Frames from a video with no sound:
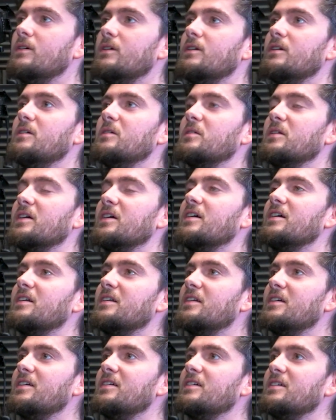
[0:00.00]
Oh God.
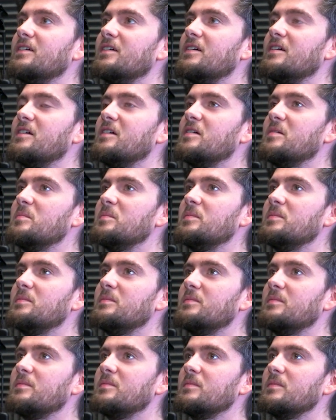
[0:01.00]
Um,
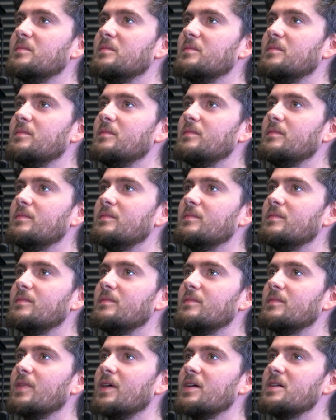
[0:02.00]

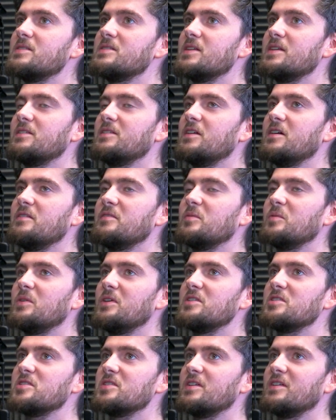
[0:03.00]
that is a tough
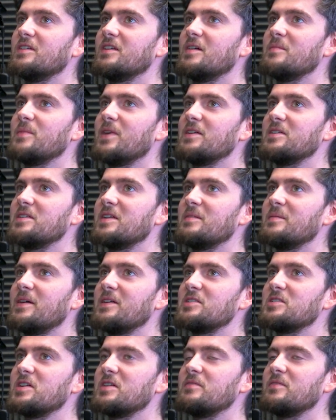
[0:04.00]
question. I'm not
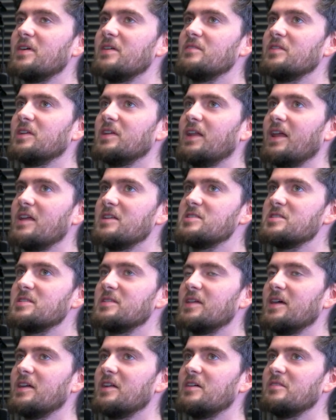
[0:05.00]
sure if I have a good answer to
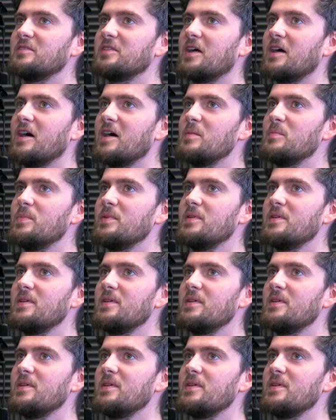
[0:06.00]
that off top.